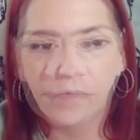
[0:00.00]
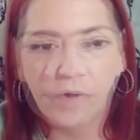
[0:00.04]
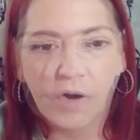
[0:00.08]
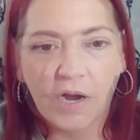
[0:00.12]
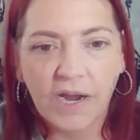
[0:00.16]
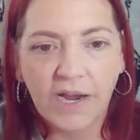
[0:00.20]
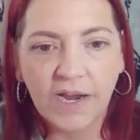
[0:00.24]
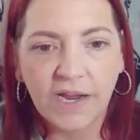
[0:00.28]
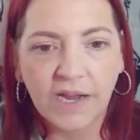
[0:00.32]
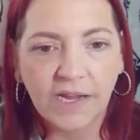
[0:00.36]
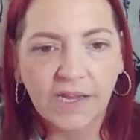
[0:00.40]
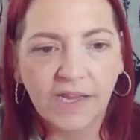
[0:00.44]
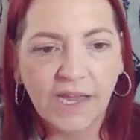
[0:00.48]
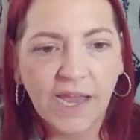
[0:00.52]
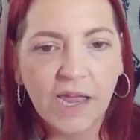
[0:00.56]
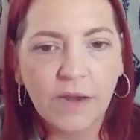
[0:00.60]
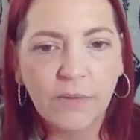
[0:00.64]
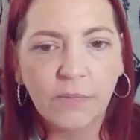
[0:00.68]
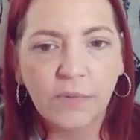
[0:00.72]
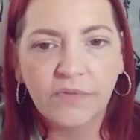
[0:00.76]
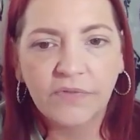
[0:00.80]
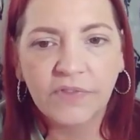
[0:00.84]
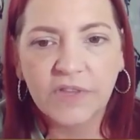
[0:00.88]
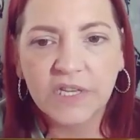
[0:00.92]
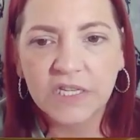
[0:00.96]
Right, again,
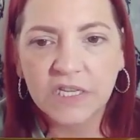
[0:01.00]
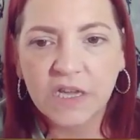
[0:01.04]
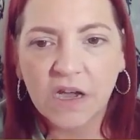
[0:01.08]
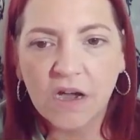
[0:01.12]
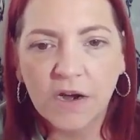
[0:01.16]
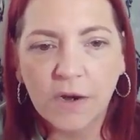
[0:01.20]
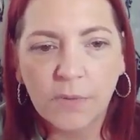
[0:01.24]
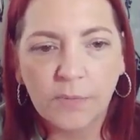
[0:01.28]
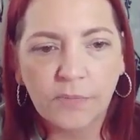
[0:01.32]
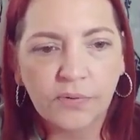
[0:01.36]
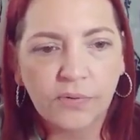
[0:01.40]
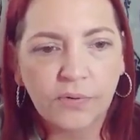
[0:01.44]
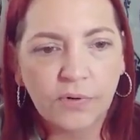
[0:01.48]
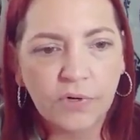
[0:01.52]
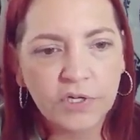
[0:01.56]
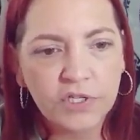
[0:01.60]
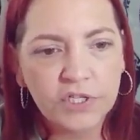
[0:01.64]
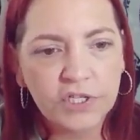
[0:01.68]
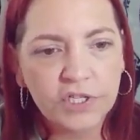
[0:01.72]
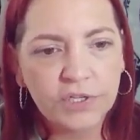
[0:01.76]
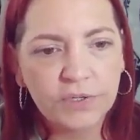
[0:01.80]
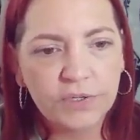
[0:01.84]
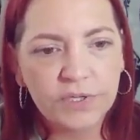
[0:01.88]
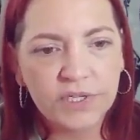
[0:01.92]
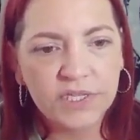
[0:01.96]
with this kind of
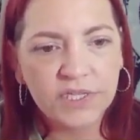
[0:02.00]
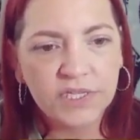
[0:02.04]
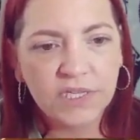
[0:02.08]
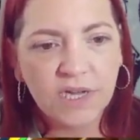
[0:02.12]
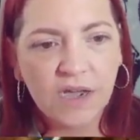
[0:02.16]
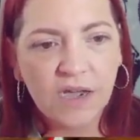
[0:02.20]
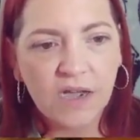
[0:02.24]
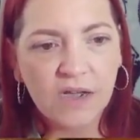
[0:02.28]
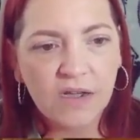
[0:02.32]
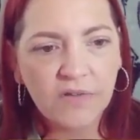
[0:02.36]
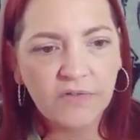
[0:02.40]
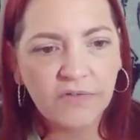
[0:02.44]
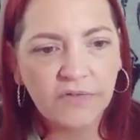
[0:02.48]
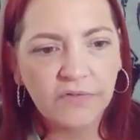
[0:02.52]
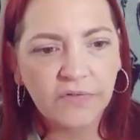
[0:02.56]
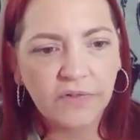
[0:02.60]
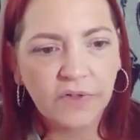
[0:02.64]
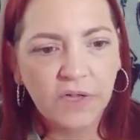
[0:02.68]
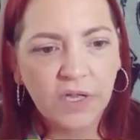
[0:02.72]
produce stuff,